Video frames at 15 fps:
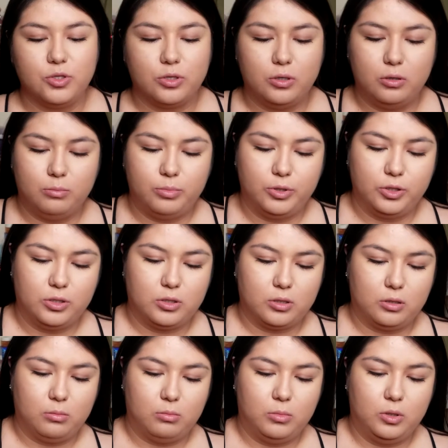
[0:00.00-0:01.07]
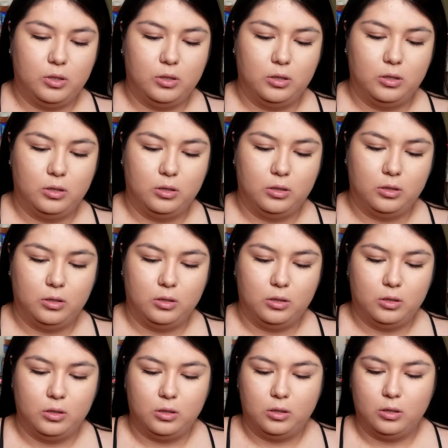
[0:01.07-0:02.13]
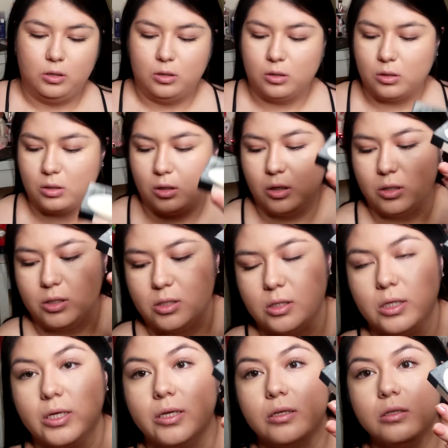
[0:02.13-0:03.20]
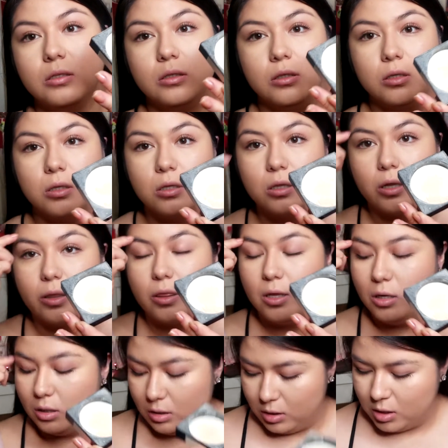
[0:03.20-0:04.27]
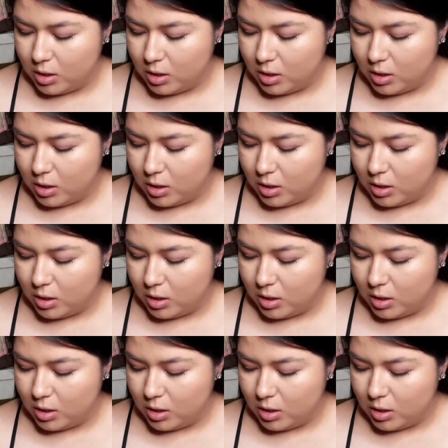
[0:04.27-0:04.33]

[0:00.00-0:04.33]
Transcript: gonna put some on the lid like that,